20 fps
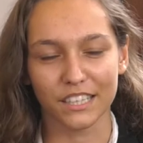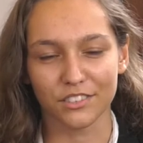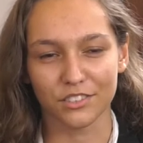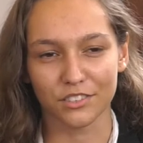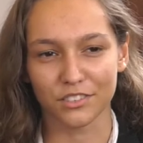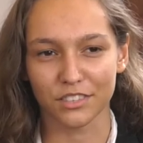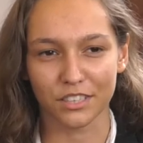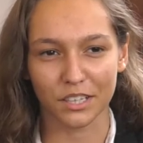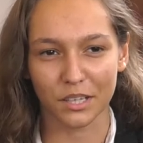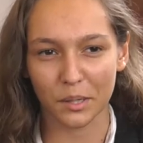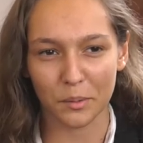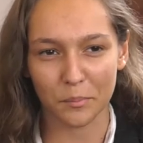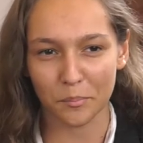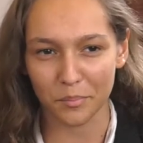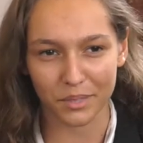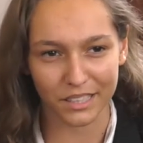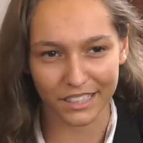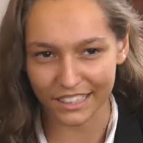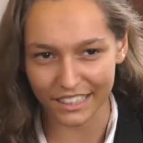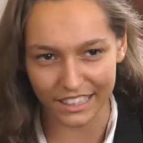it's just a
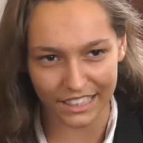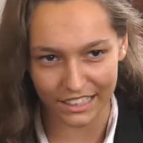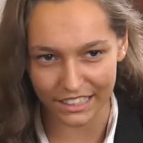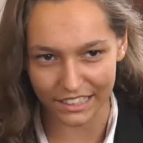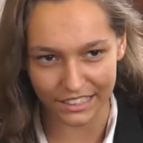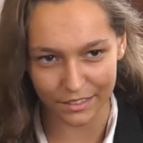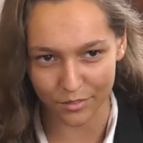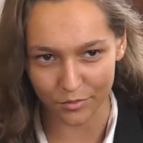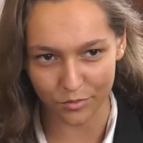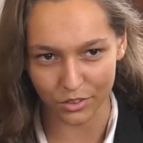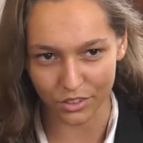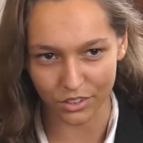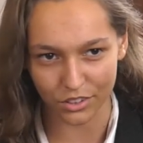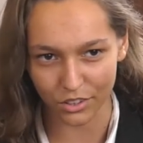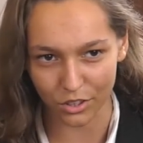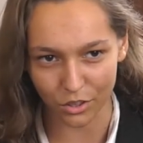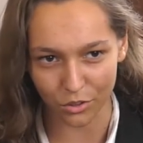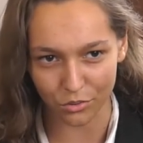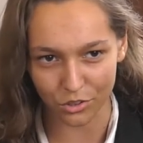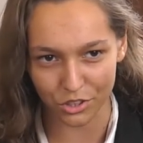completely
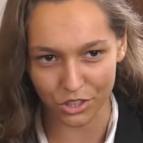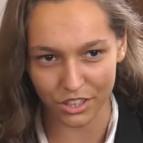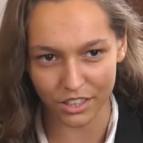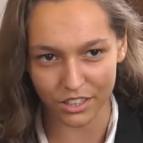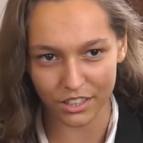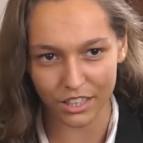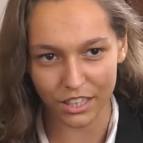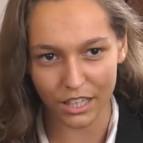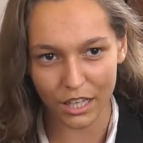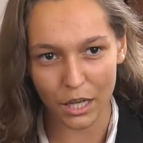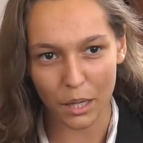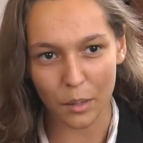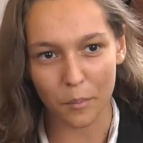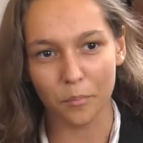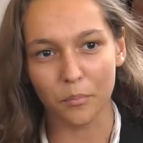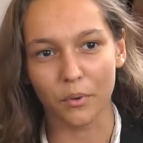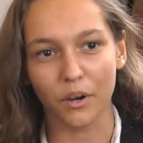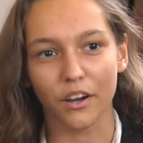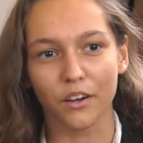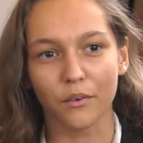different culture.
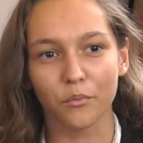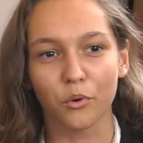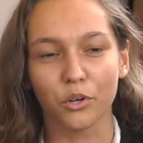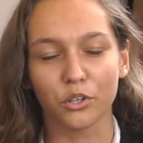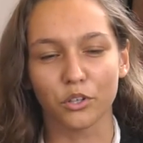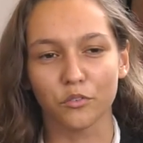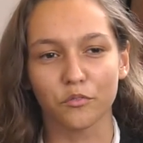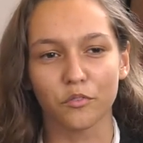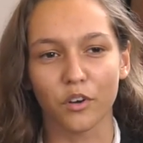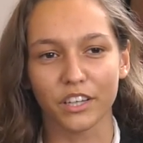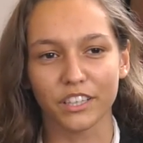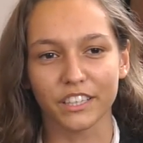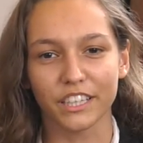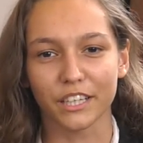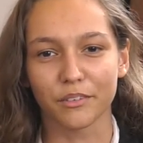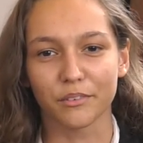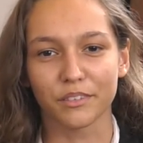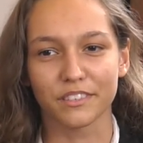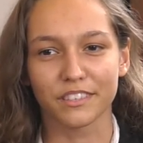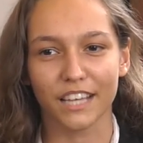But what you find
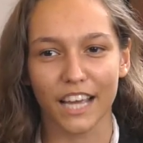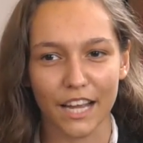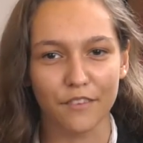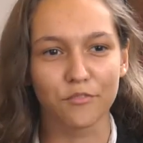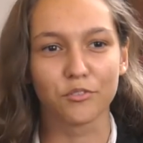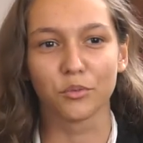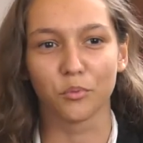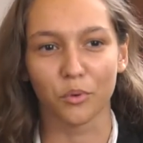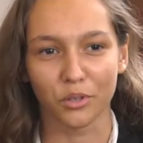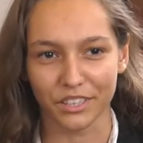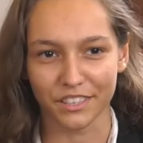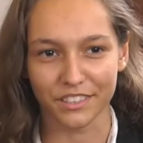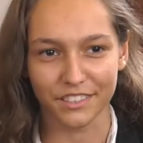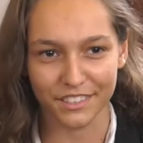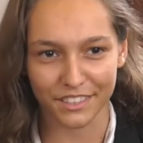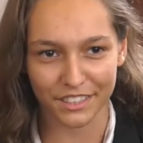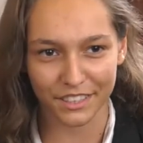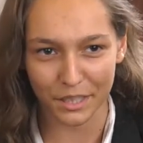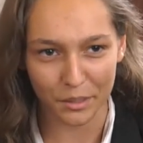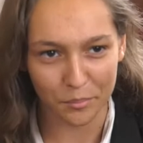here is everyone
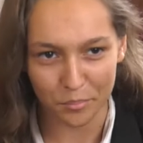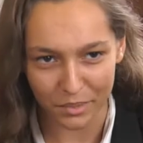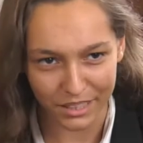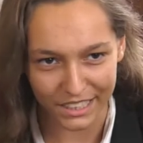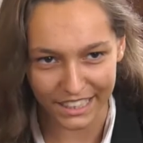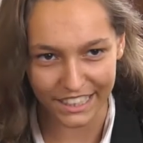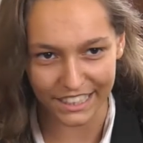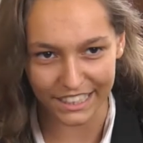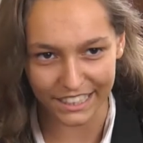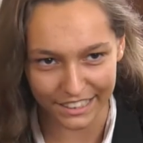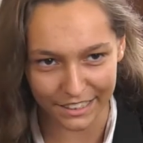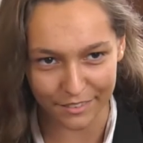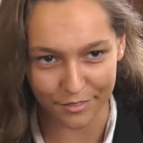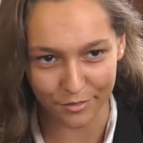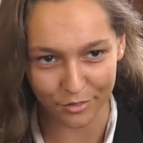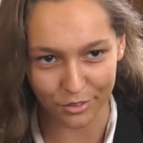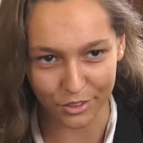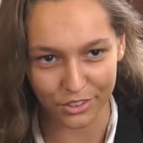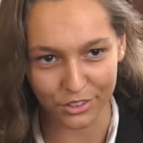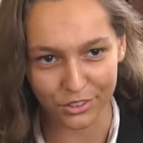is completely
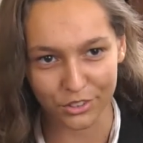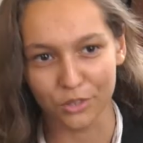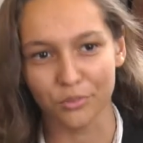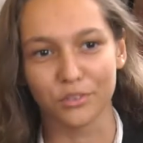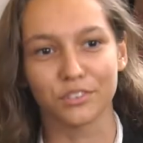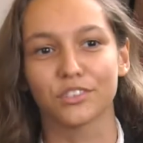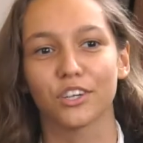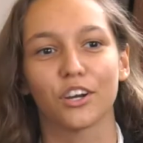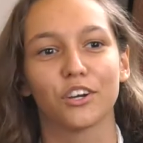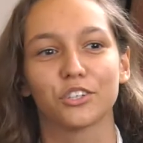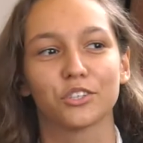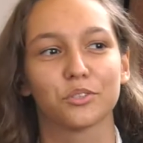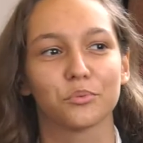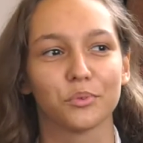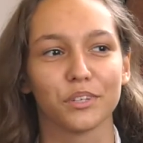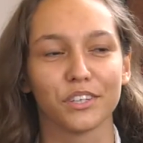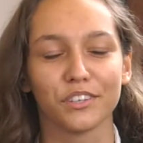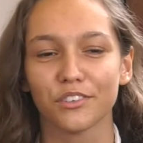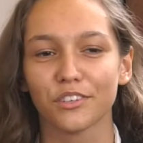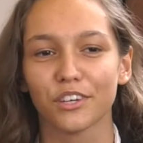different. You're in touch
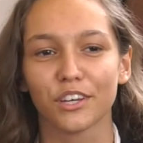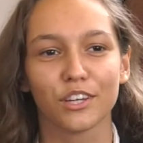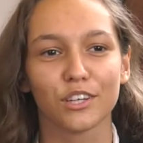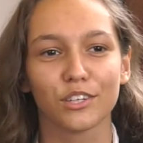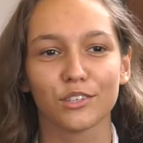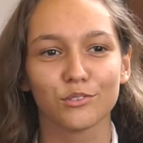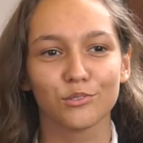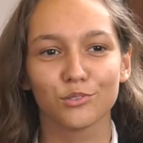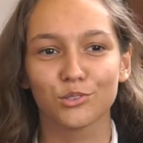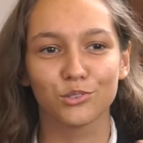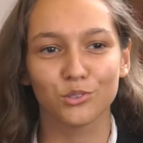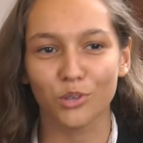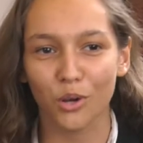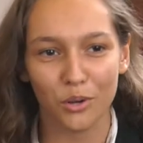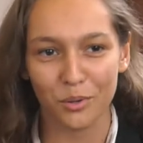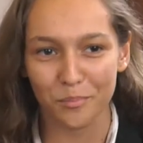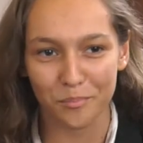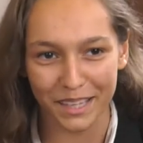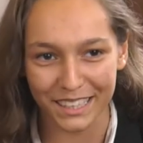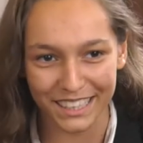with
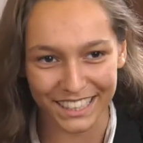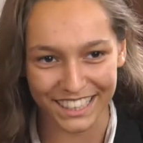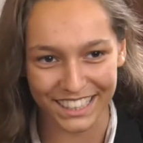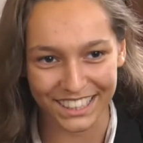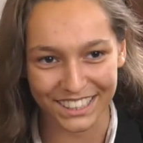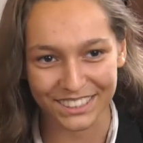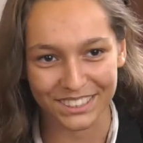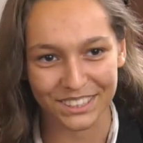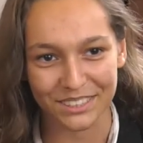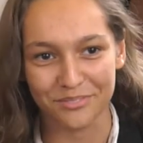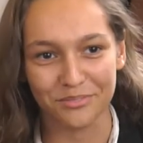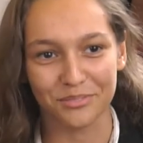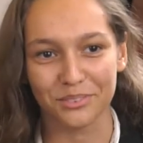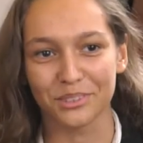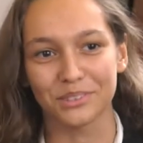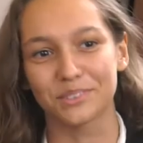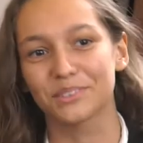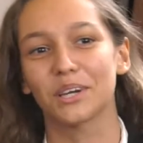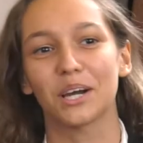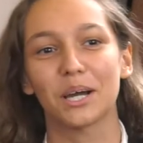so many
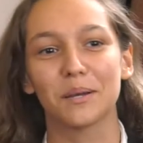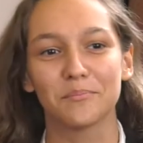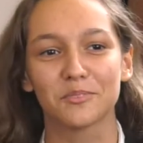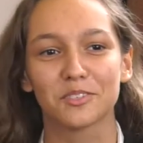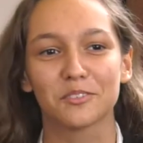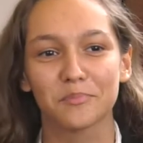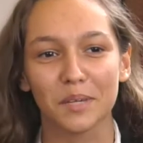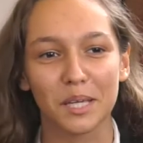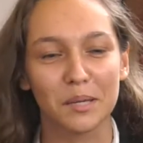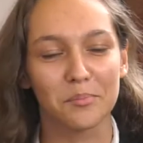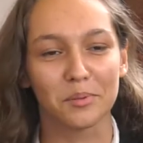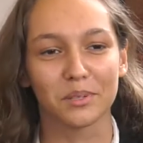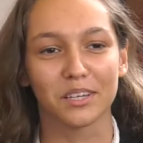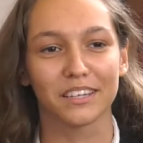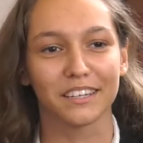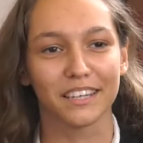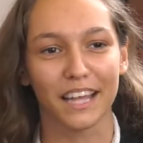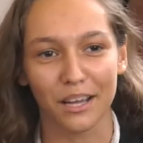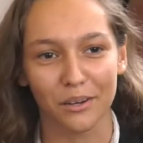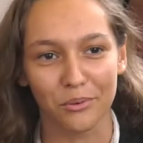different types of people
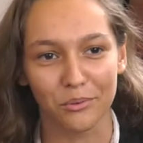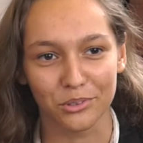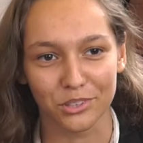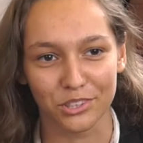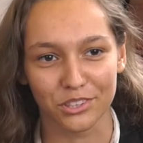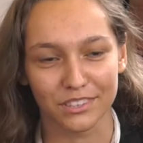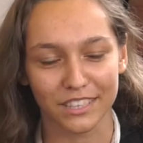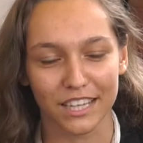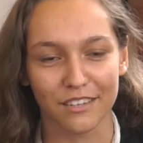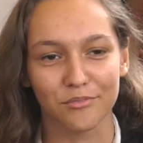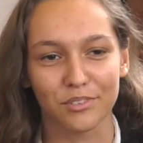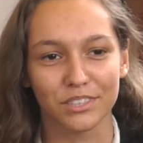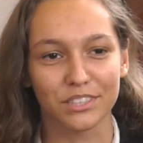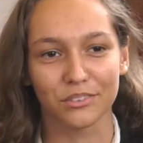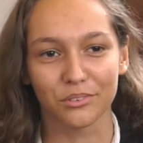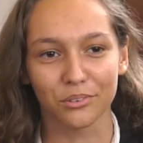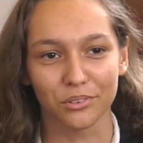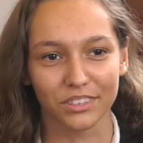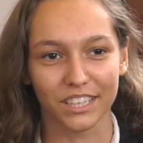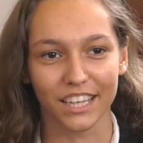and languages every
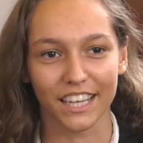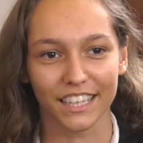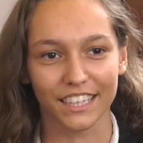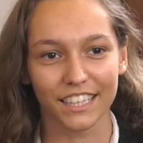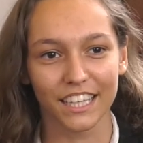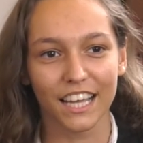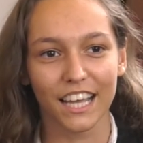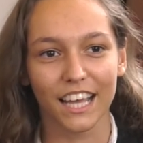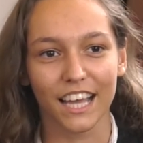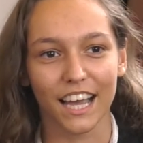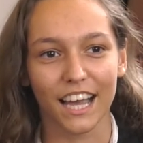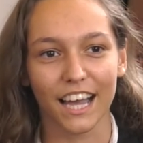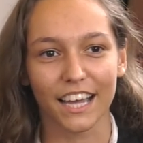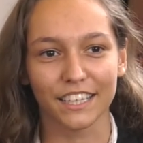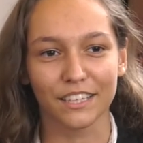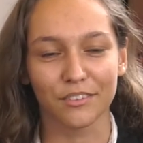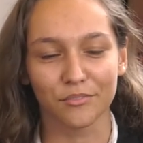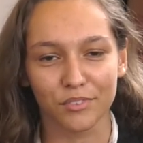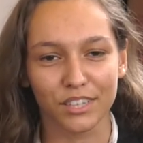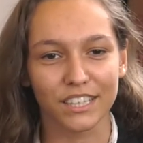single day,
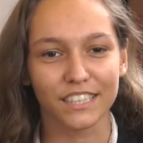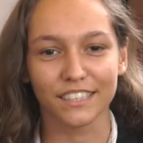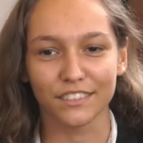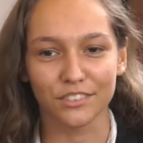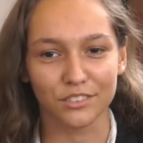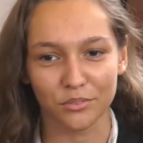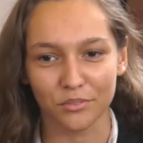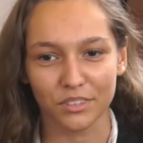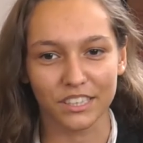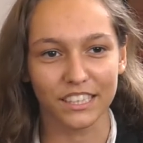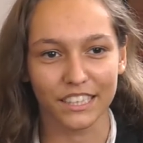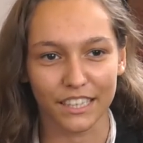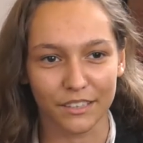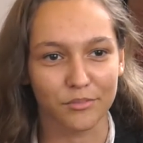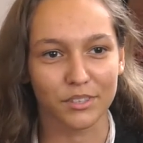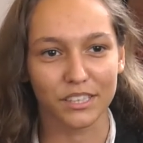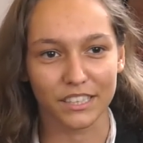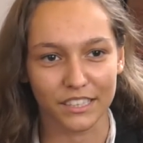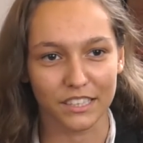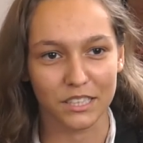and it really is unique,
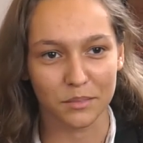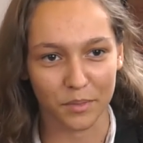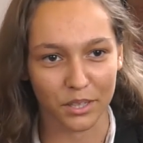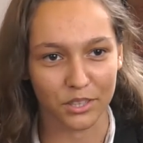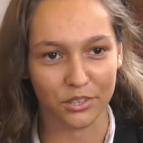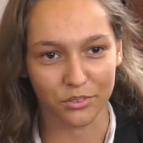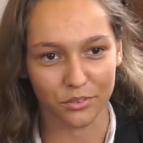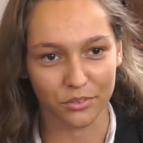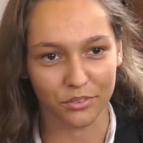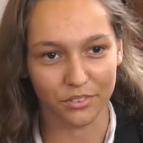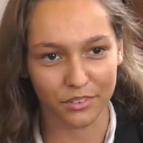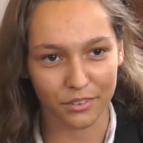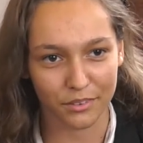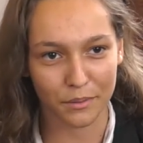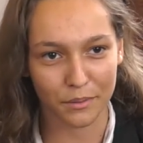it really is special.